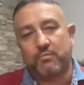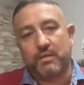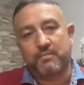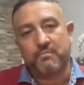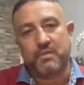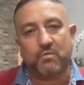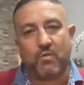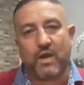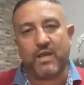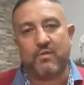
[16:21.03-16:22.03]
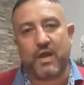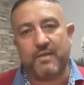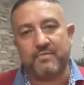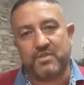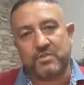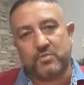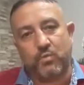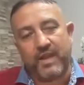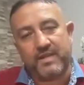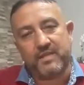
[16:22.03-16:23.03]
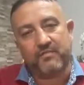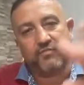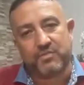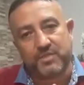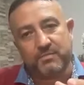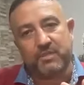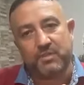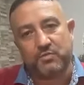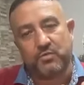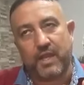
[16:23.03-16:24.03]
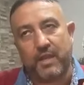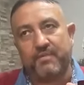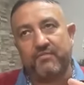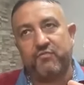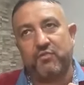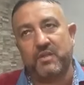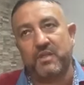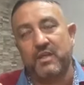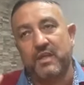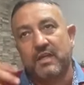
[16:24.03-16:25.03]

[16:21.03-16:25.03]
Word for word: But meanwhile, I'm just waiting for something to happen for me,